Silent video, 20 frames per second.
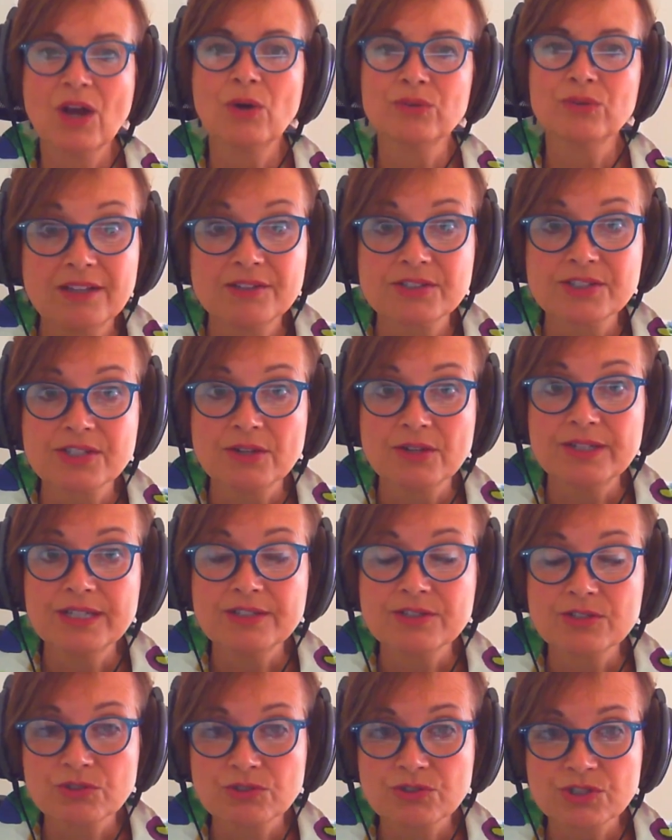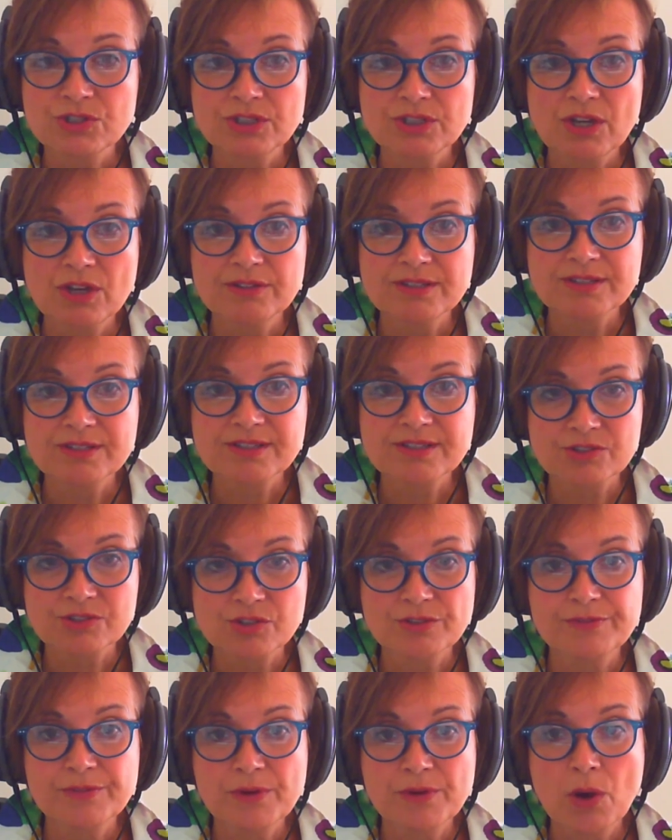Oh, so it's good to know there's such
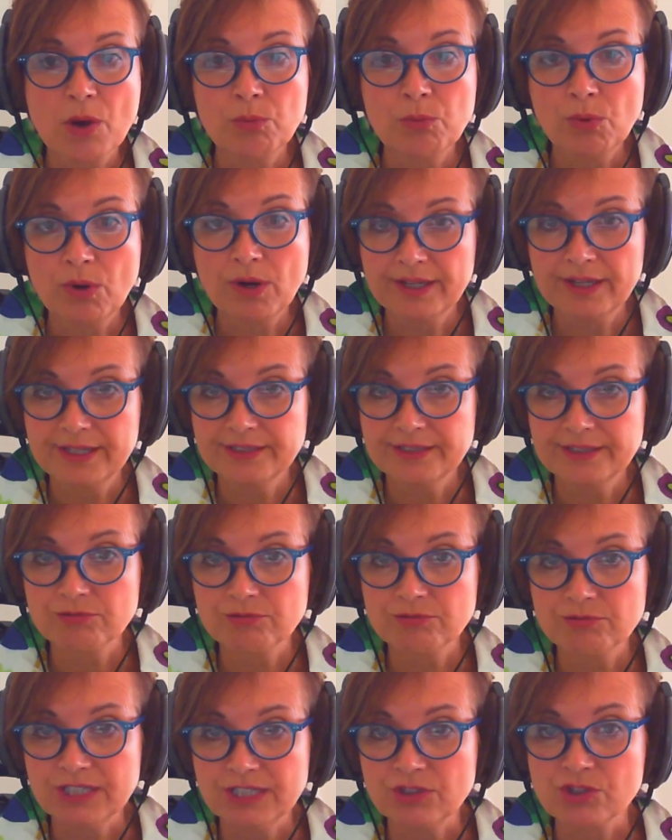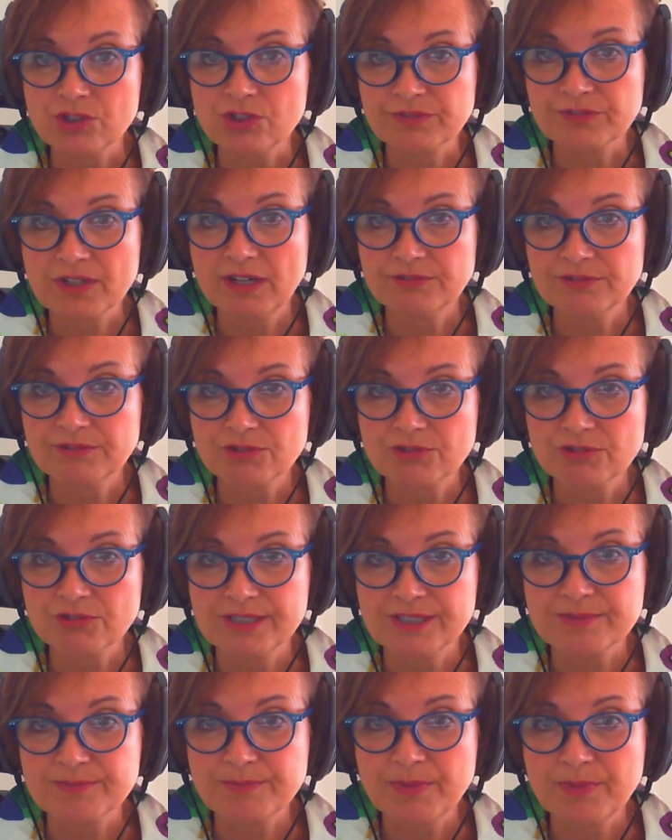a wide reach of
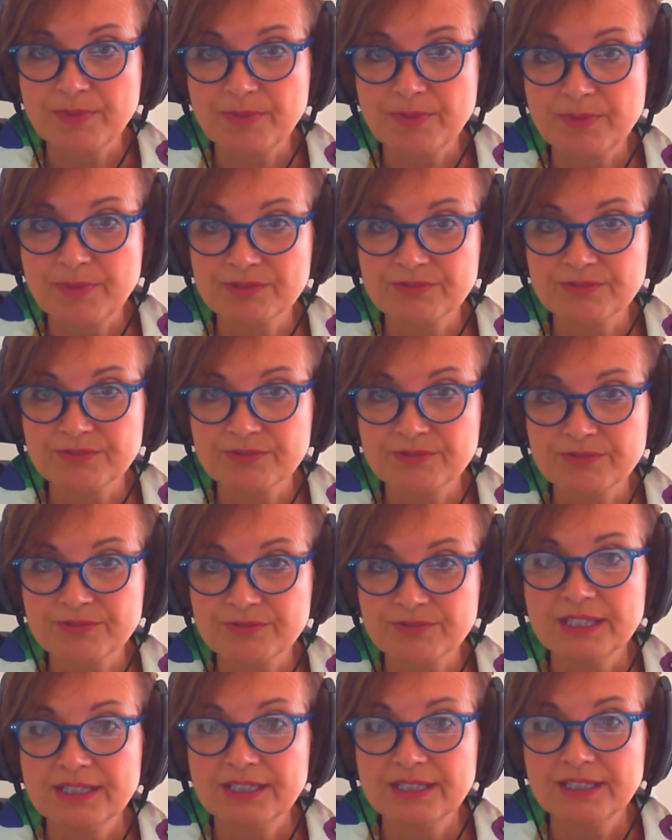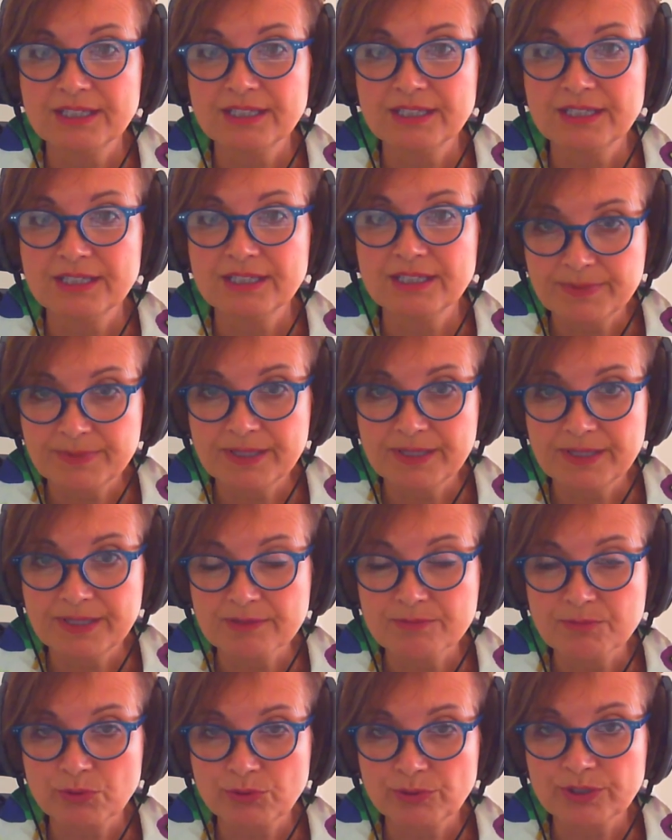countries part of the European
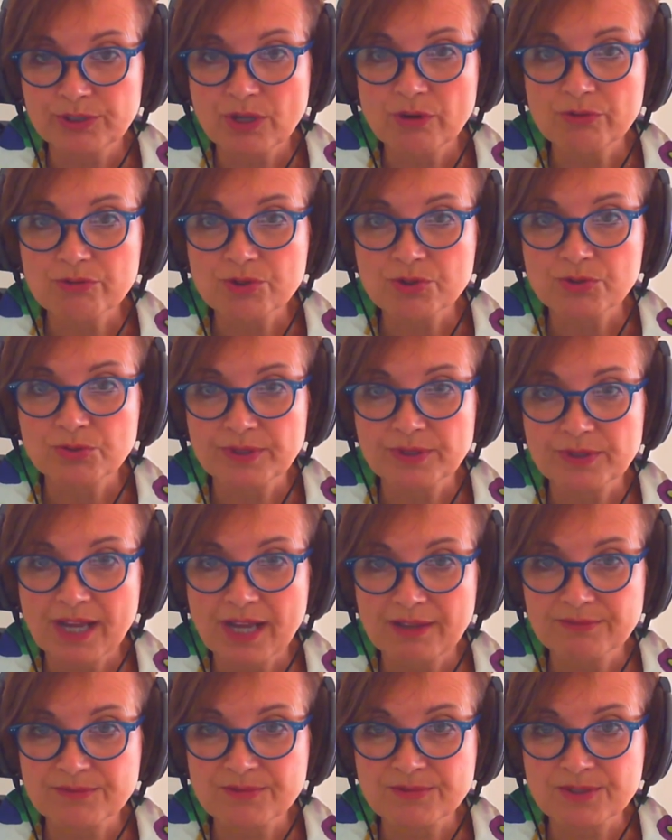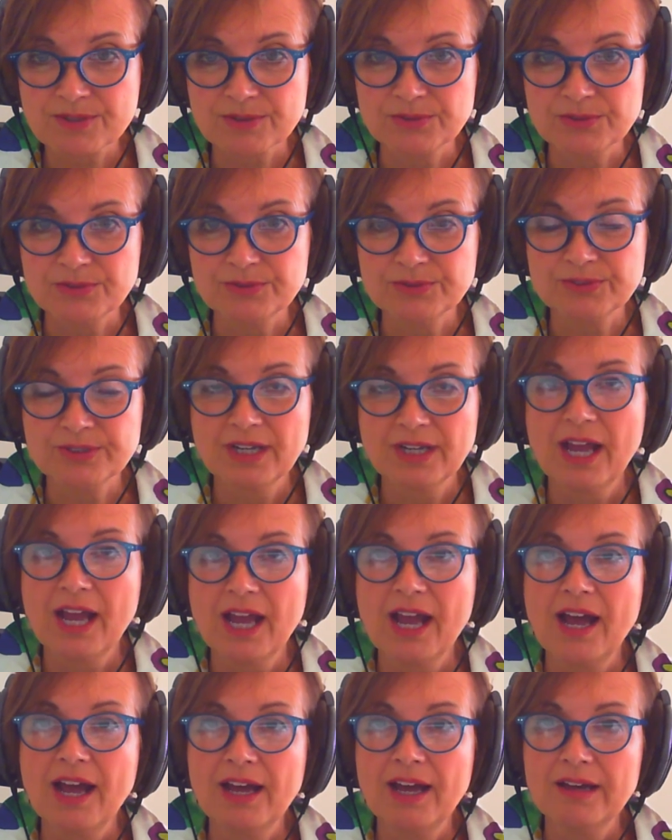Arboricultural Council.
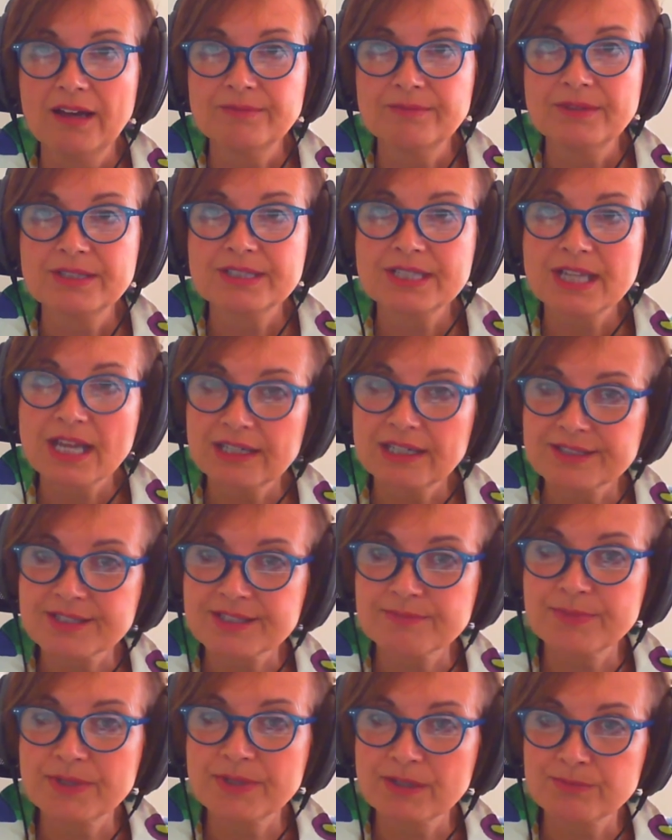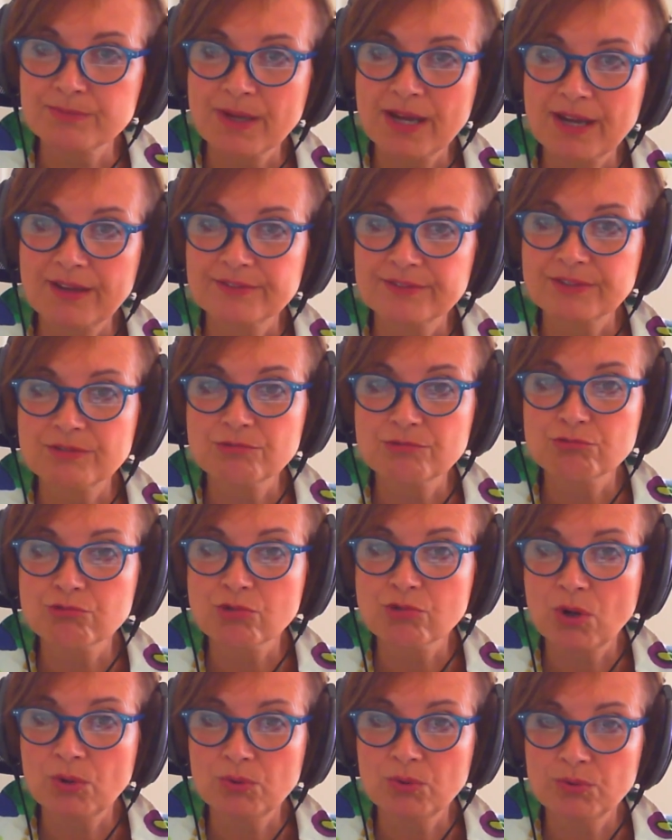Tell us a bit about the
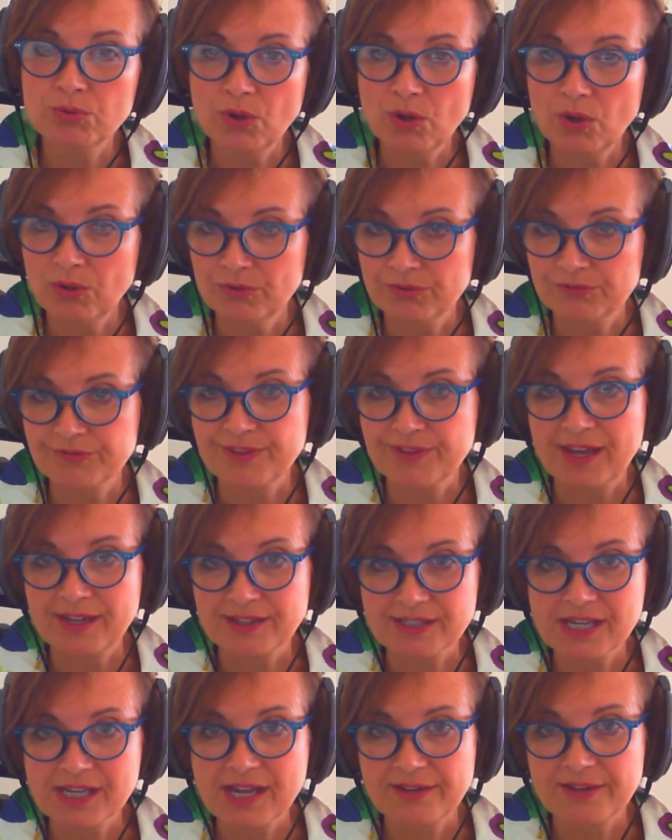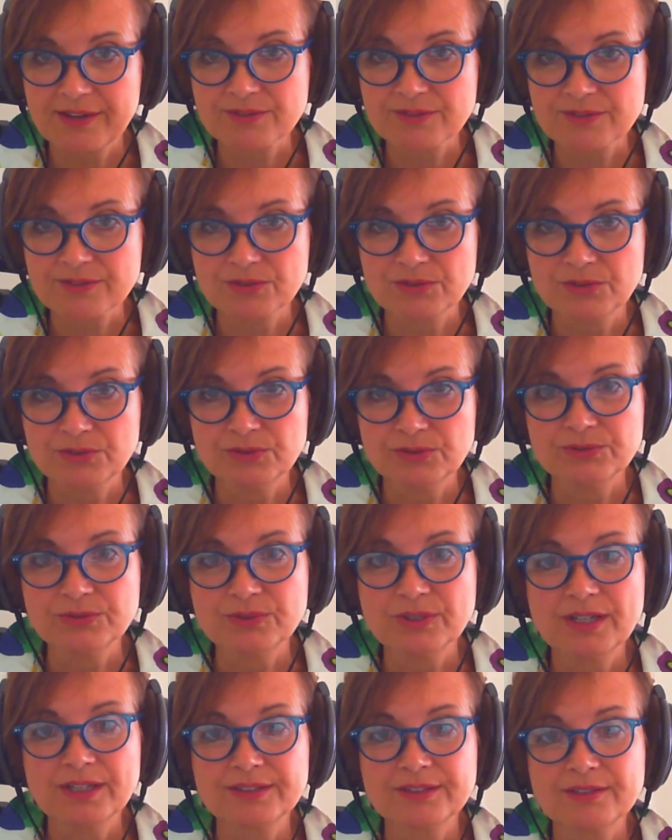role of that council
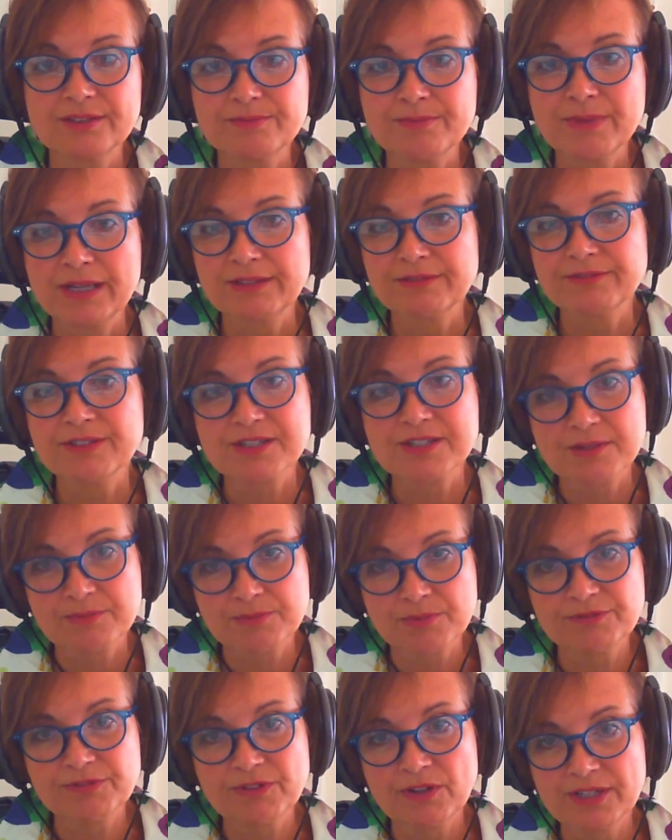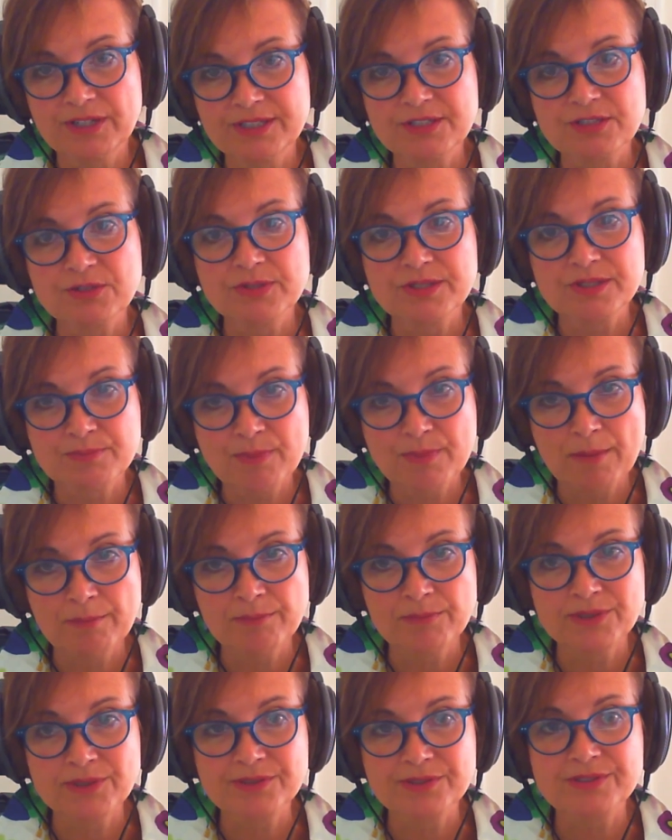and the benefits it provides to its
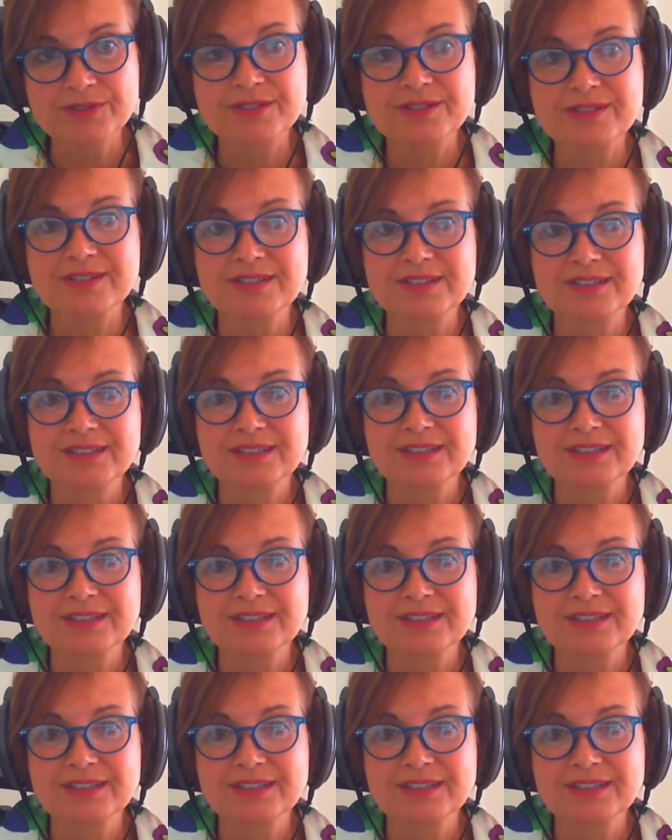members.